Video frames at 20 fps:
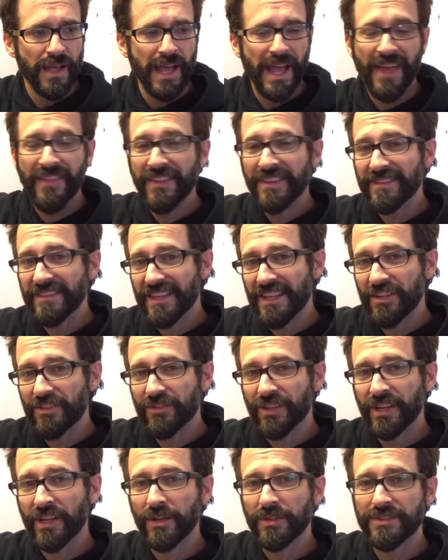and this E
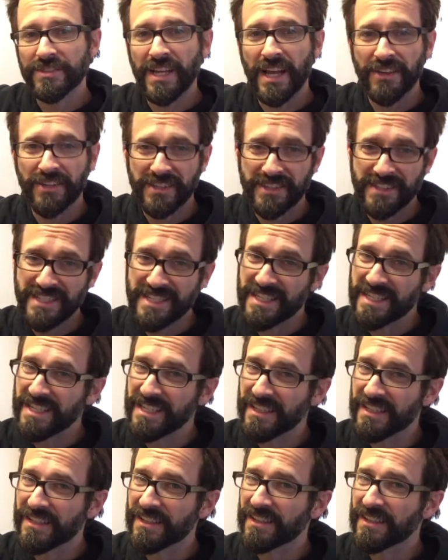string goes down to D.